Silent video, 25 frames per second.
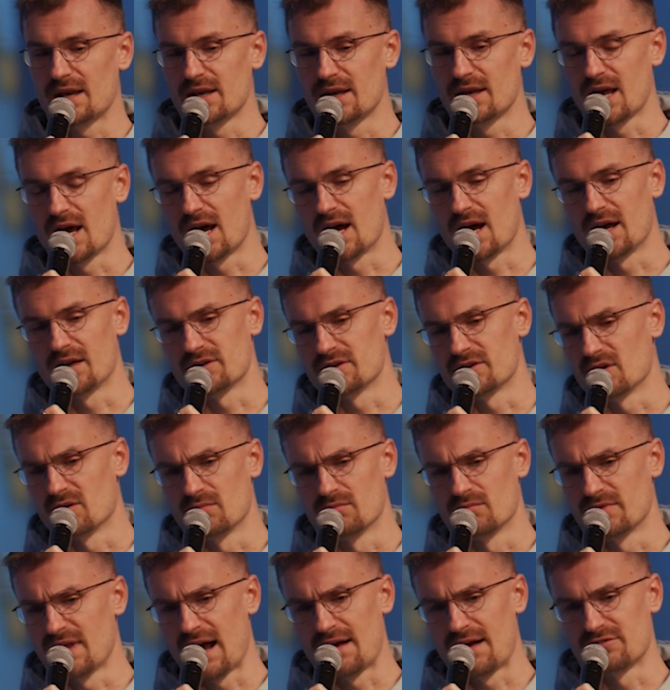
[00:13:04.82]

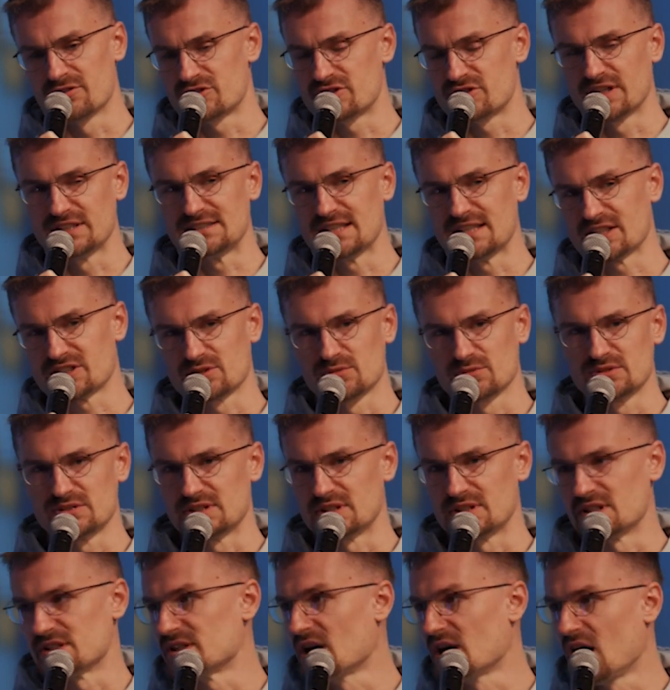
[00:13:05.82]
the average transaction was in
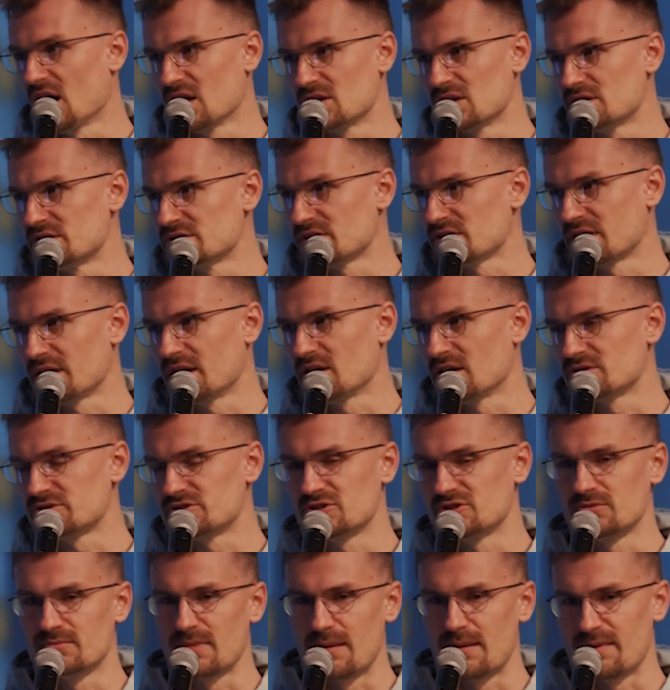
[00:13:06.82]
the dollars on
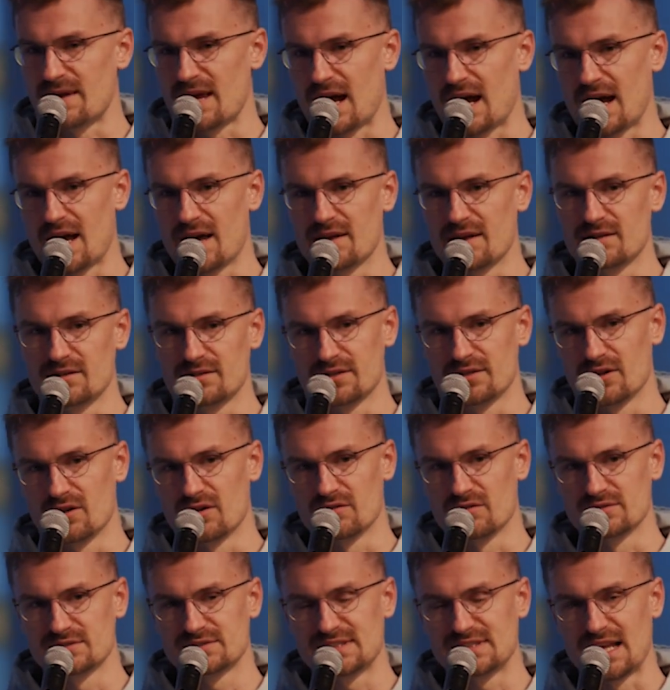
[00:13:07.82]
L2, maybe high,
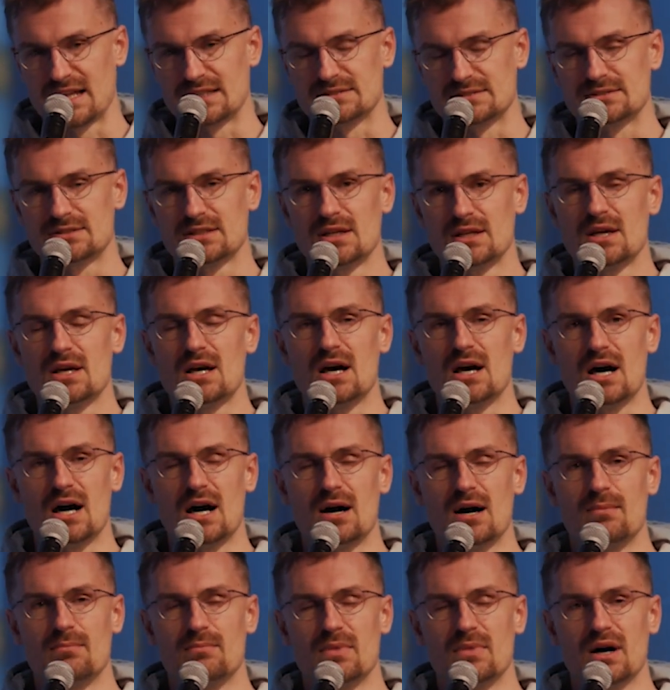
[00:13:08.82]
cents.
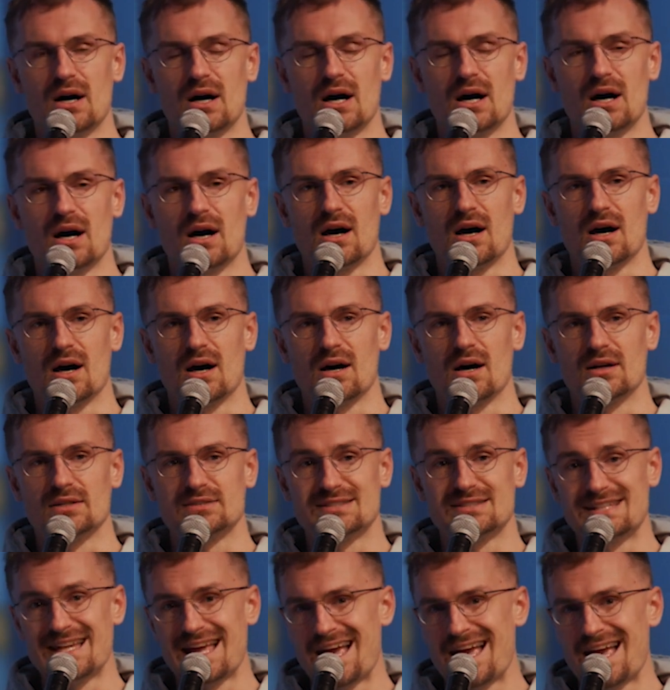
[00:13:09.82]

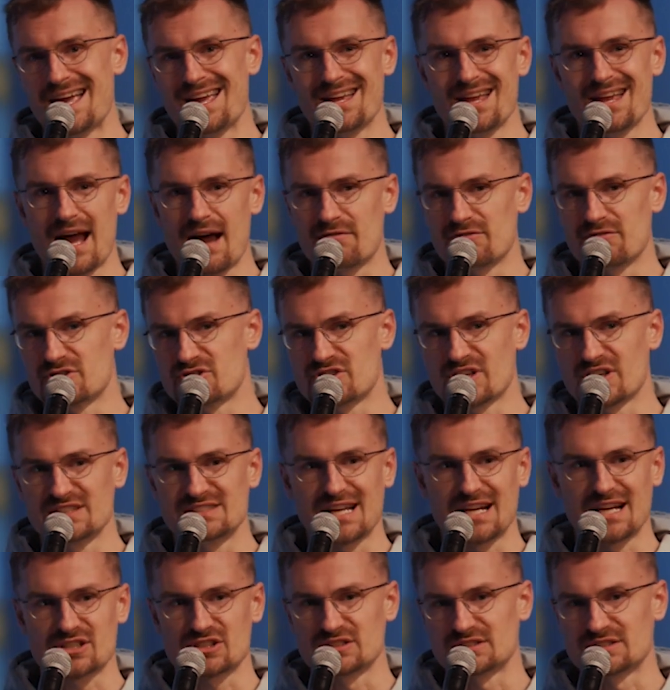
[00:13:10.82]
Today, average
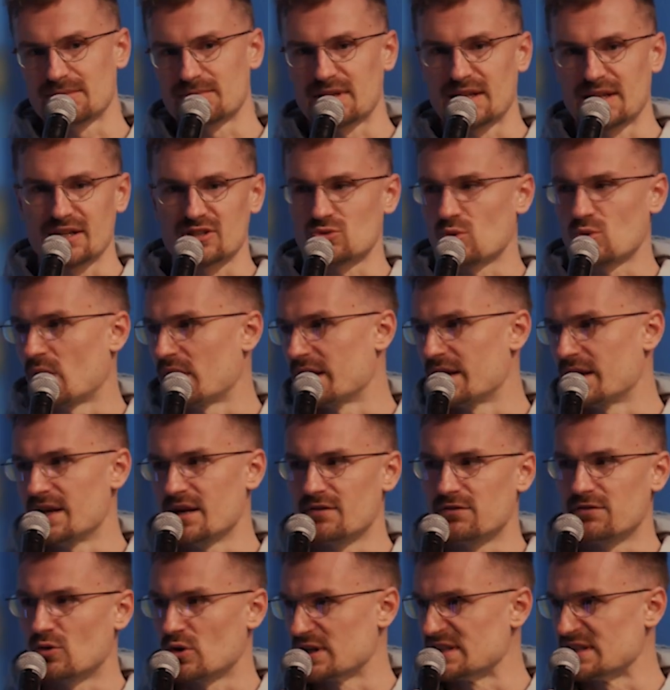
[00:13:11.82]
transaction something like 20 to
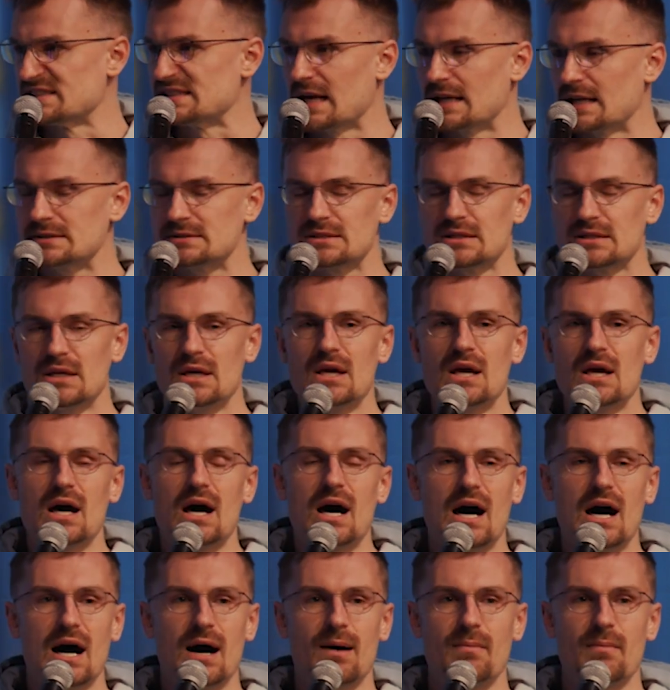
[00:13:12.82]
40 cents.
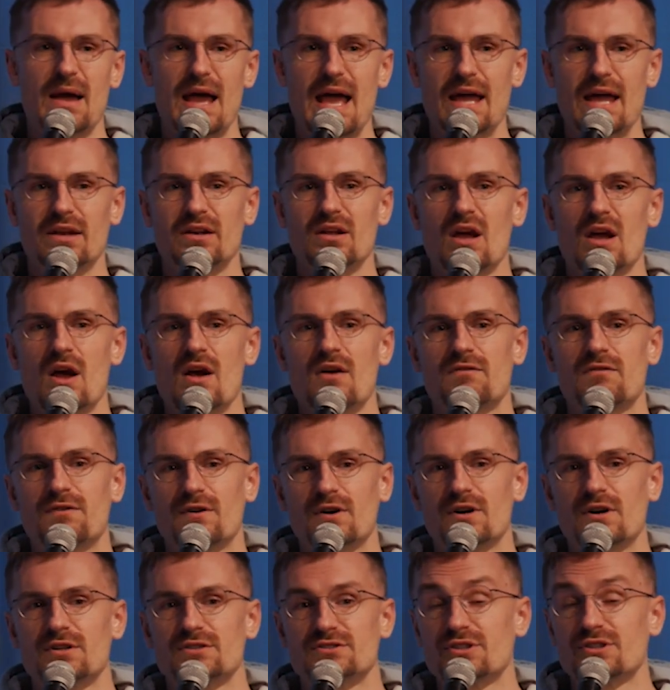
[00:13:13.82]
And
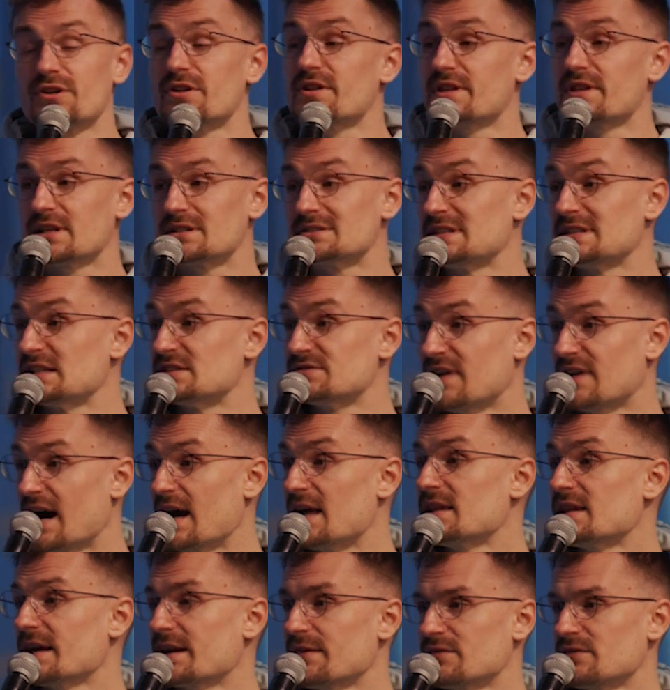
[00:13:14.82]
for certain things, that's
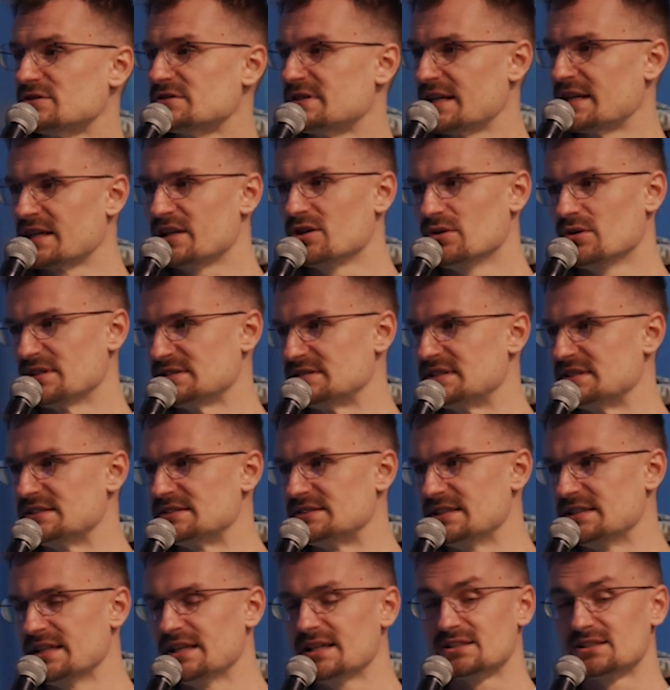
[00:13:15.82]
fine. Like if you're sending
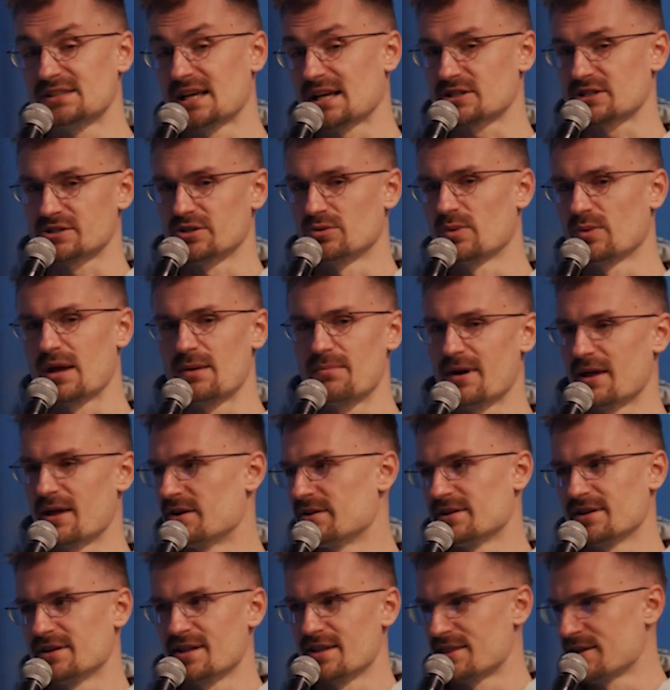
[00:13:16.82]
USDC, it's actually way better
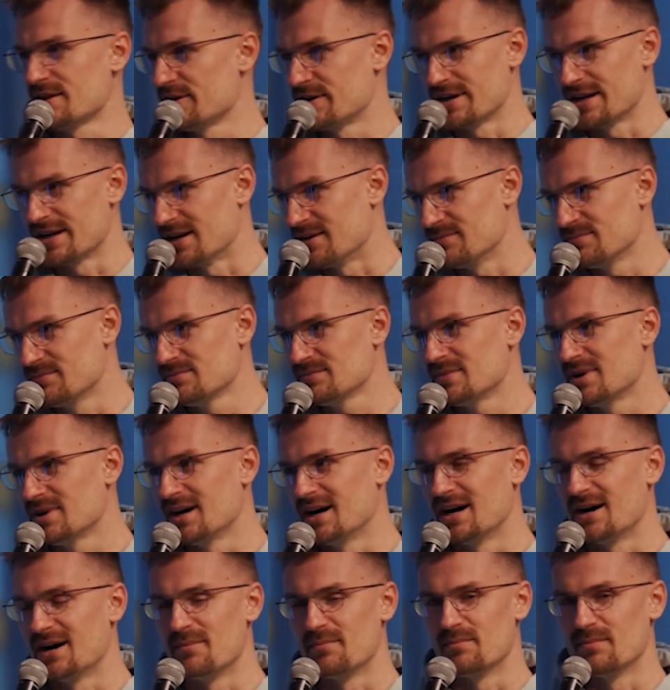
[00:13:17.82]
than Ethereum,
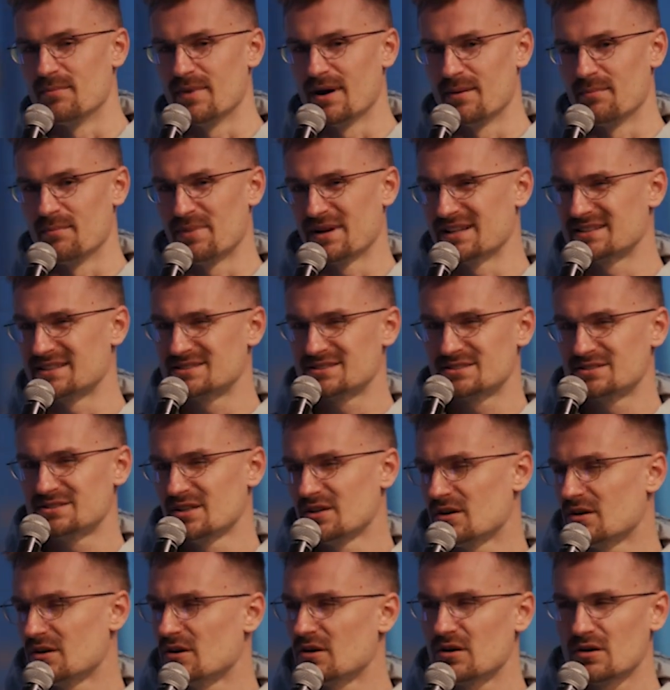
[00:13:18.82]
but it's
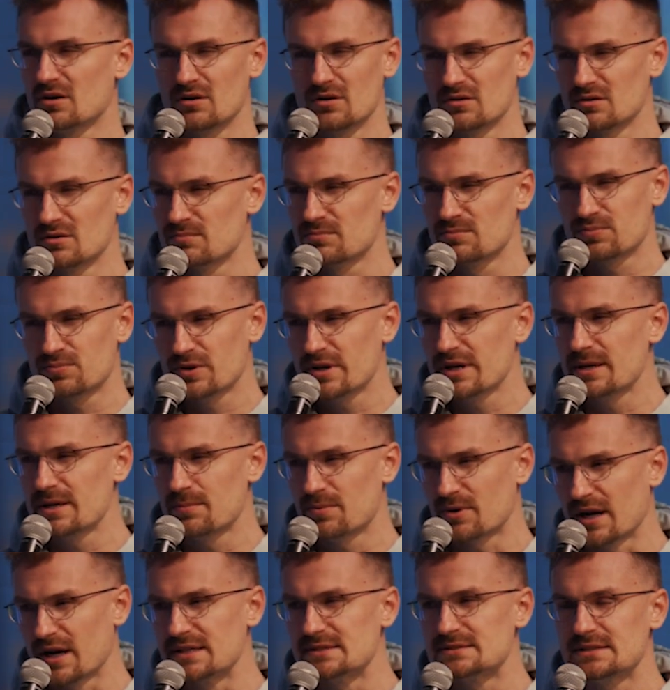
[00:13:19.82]
still pretty
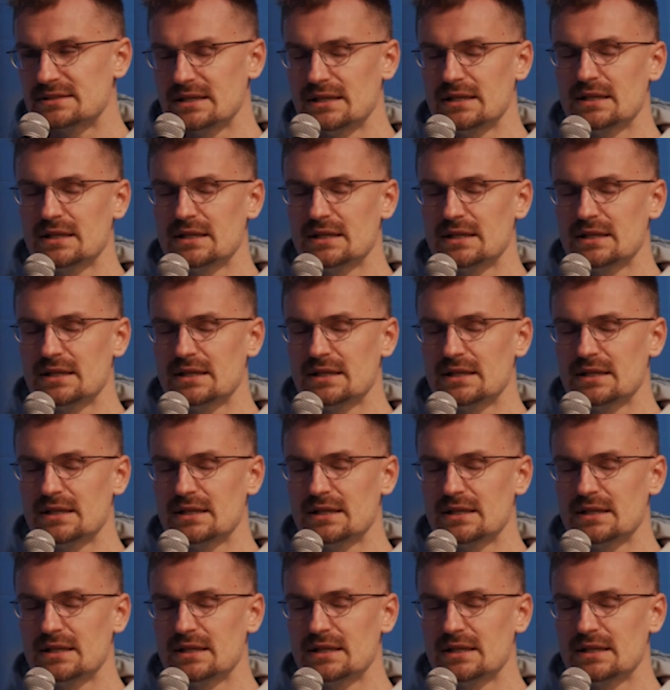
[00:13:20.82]
pricey.